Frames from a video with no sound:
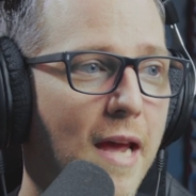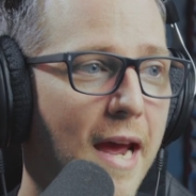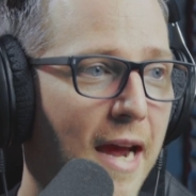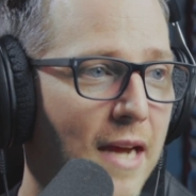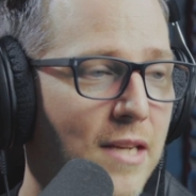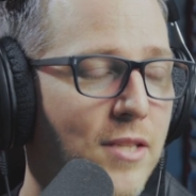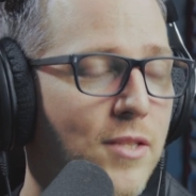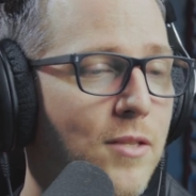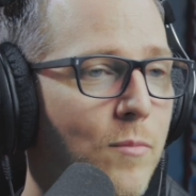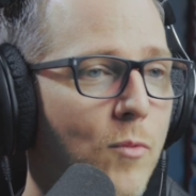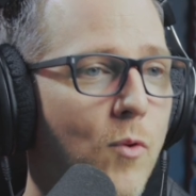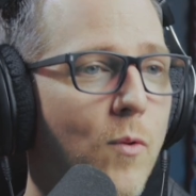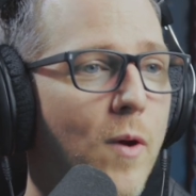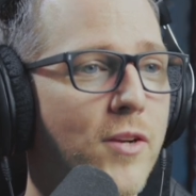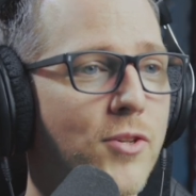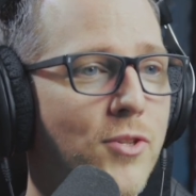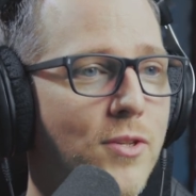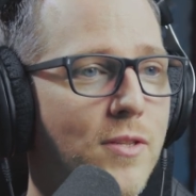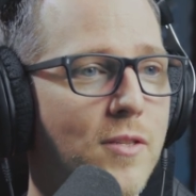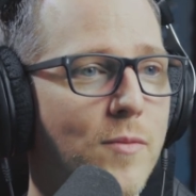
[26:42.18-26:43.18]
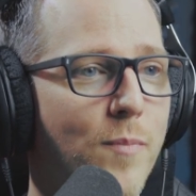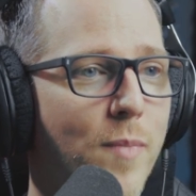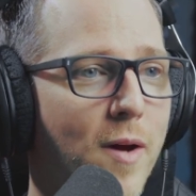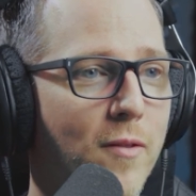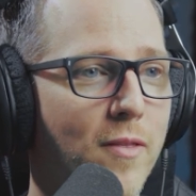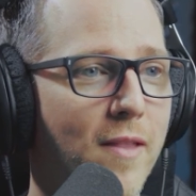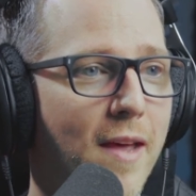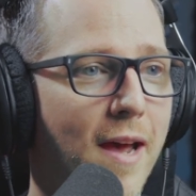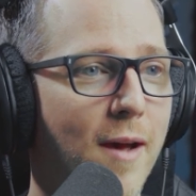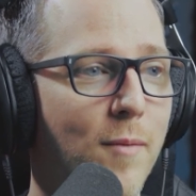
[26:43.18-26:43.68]
ask them questions
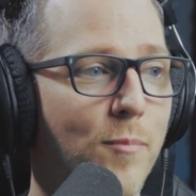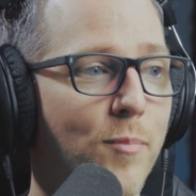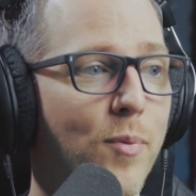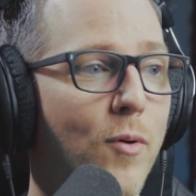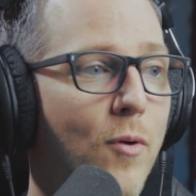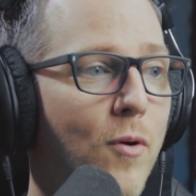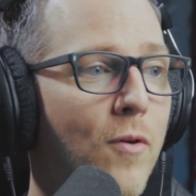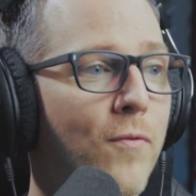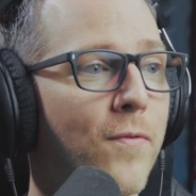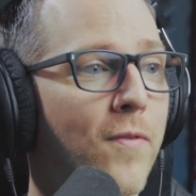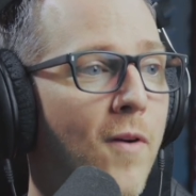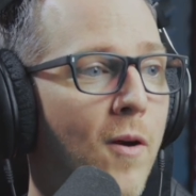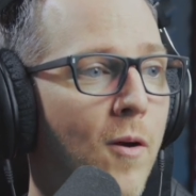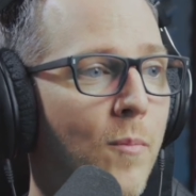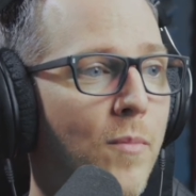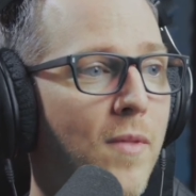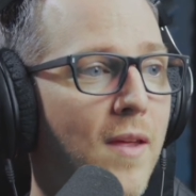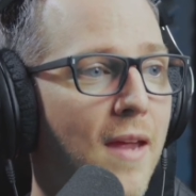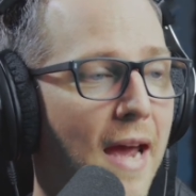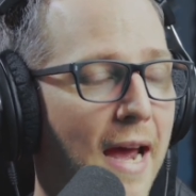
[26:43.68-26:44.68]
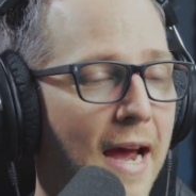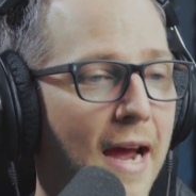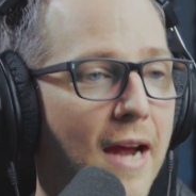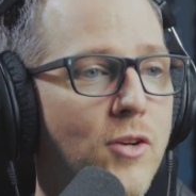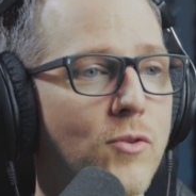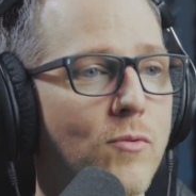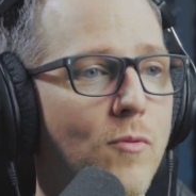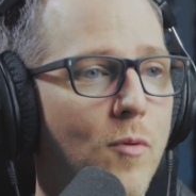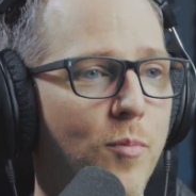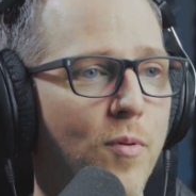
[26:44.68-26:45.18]
about that. Pull from the
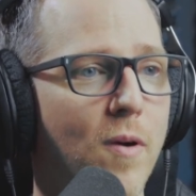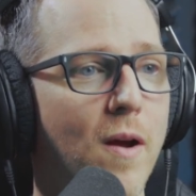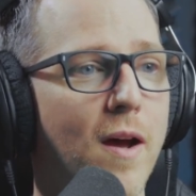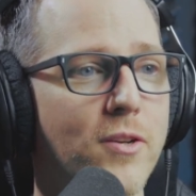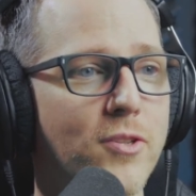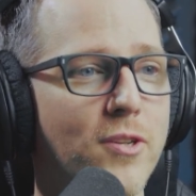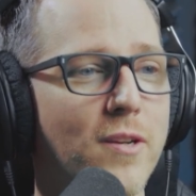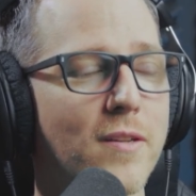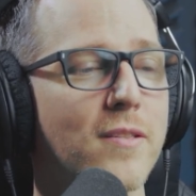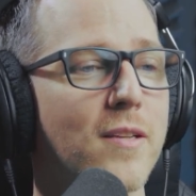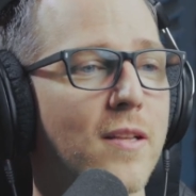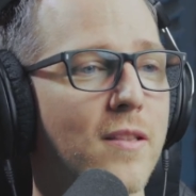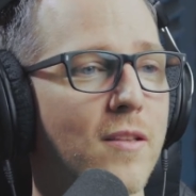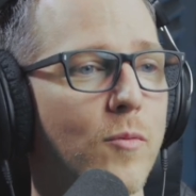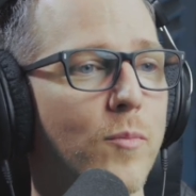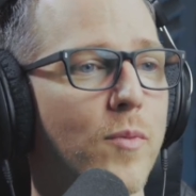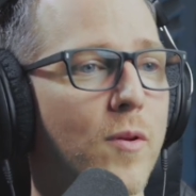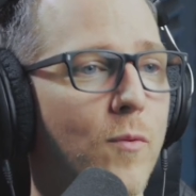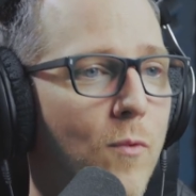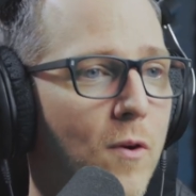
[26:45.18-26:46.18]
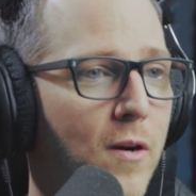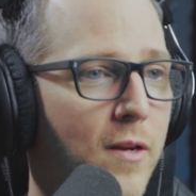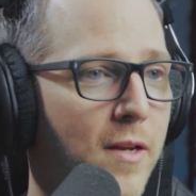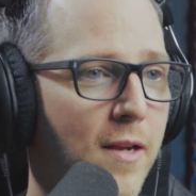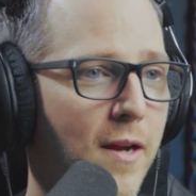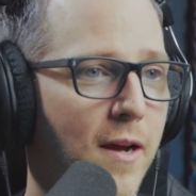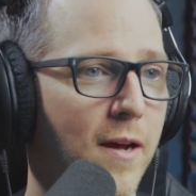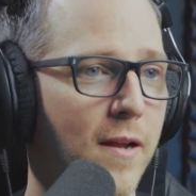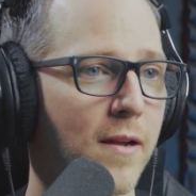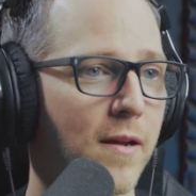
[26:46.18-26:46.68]
actual projects that they'll be
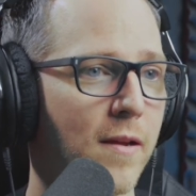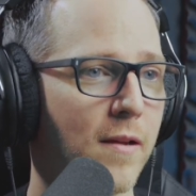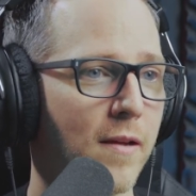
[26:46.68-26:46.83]
working on.